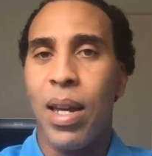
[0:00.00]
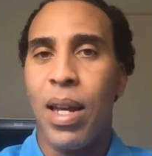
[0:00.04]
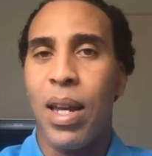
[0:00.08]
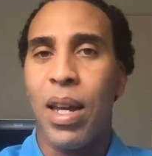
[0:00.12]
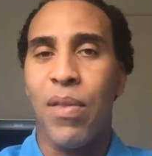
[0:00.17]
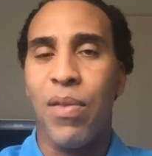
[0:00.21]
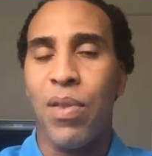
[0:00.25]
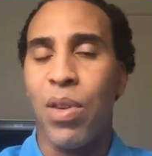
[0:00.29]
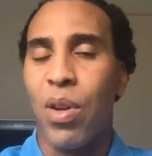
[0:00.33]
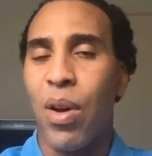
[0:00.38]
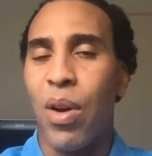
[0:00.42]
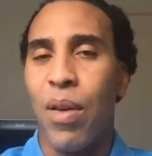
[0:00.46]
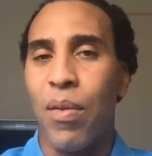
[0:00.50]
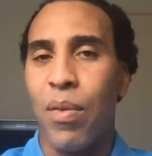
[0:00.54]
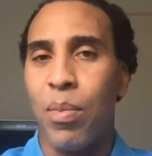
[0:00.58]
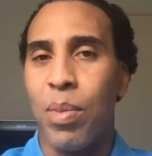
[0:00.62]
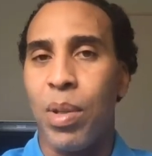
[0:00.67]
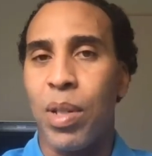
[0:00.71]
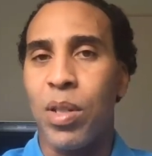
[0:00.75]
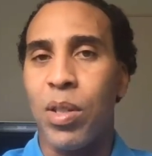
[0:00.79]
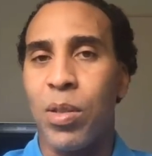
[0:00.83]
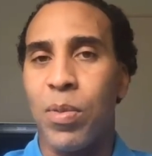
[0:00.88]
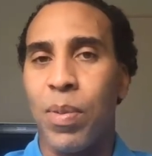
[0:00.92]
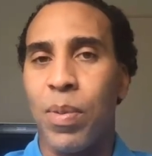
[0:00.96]
If you don't have a
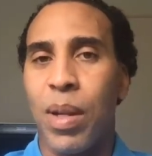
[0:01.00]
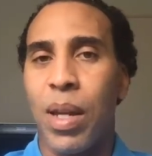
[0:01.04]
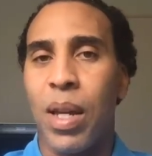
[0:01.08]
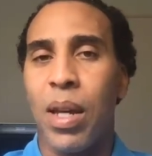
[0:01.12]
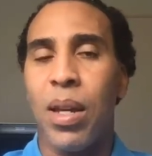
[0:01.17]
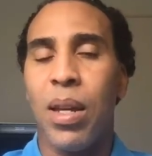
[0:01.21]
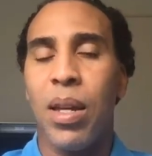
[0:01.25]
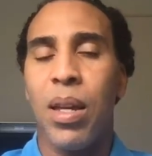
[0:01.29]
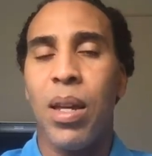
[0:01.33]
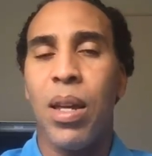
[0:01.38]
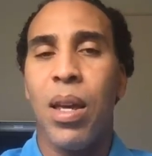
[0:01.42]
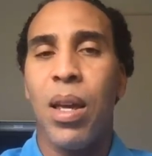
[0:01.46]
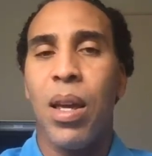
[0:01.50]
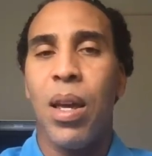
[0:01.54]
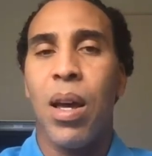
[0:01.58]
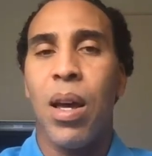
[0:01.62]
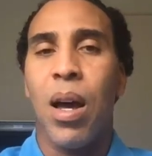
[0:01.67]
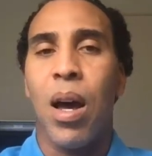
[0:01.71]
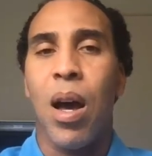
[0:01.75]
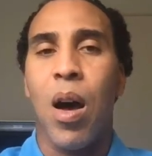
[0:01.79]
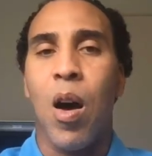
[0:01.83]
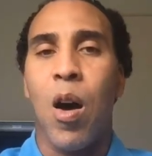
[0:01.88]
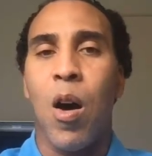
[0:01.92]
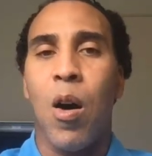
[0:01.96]
business plan,
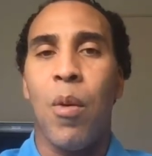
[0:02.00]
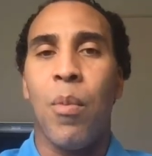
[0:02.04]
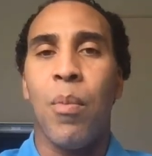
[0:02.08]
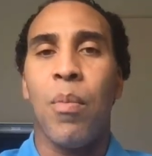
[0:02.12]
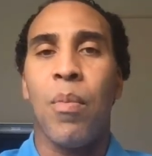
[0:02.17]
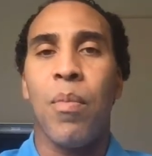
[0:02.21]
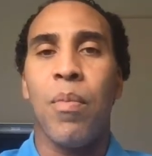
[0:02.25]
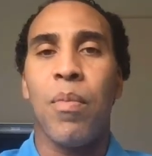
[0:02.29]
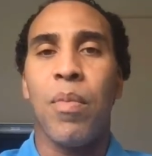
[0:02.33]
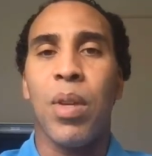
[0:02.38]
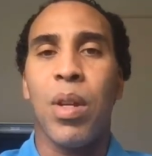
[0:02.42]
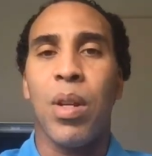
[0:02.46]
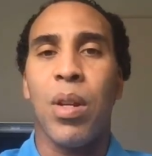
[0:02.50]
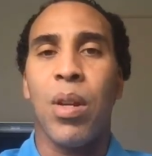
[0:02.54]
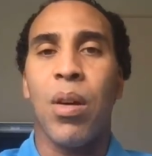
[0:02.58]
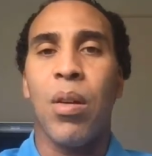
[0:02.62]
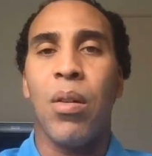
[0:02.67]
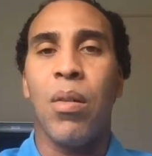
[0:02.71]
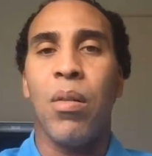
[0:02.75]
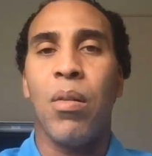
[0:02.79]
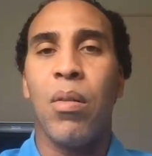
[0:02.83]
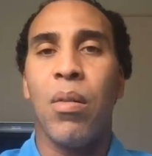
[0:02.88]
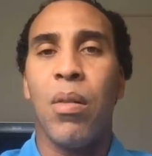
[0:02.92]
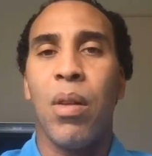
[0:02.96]
um, you
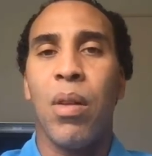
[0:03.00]
know,